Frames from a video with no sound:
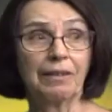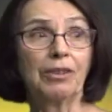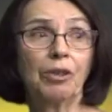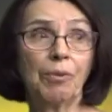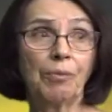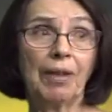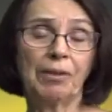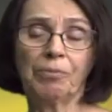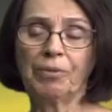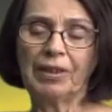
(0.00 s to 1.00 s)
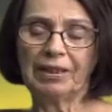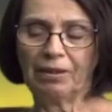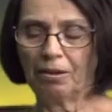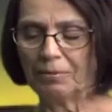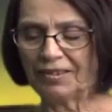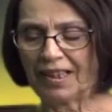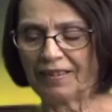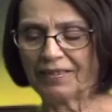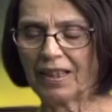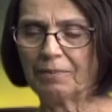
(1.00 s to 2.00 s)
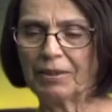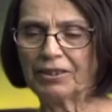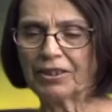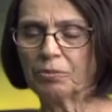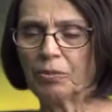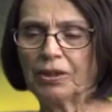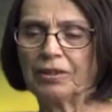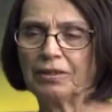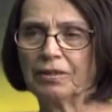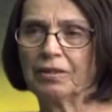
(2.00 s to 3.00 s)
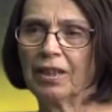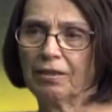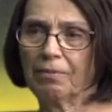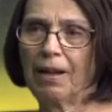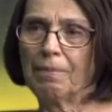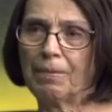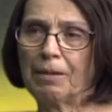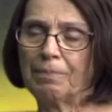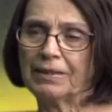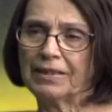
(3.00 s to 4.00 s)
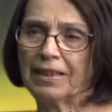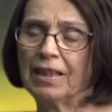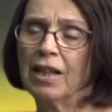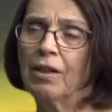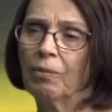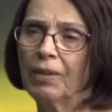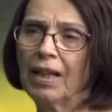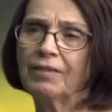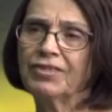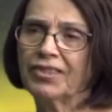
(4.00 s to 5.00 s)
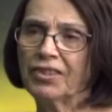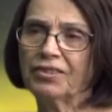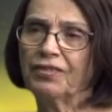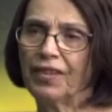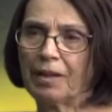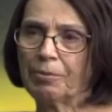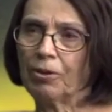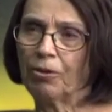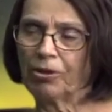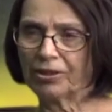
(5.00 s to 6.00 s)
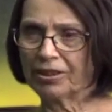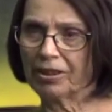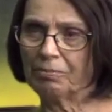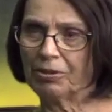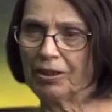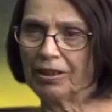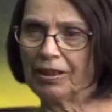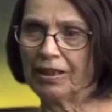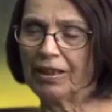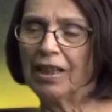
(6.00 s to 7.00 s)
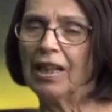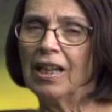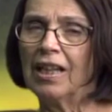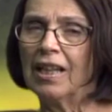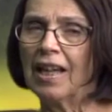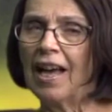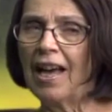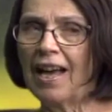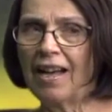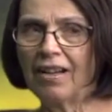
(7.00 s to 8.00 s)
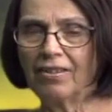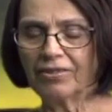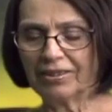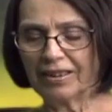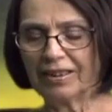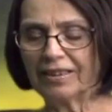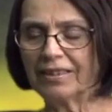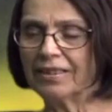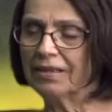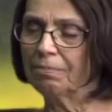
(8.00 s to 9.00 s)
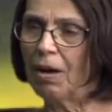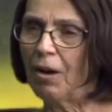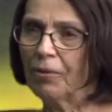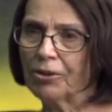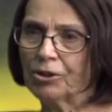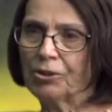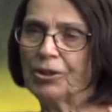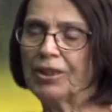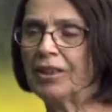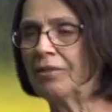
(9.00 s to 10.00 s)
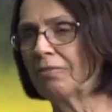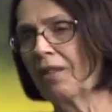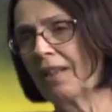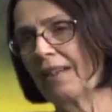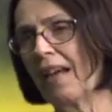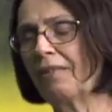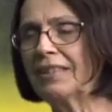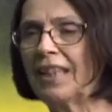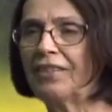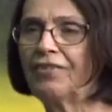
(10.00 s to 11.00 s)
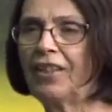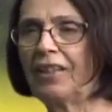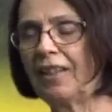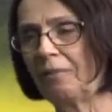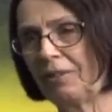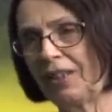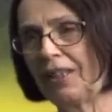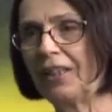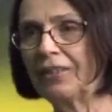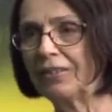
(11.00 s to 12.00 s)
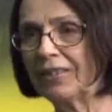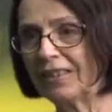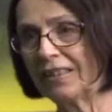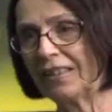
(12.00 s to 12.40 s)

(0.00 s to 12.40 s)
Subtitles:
We're running really almost out of time, but I just wanted to kind of wrap up by saying we have such a vibrant arts community. How does poetry and writing, how is that fitting in with the others?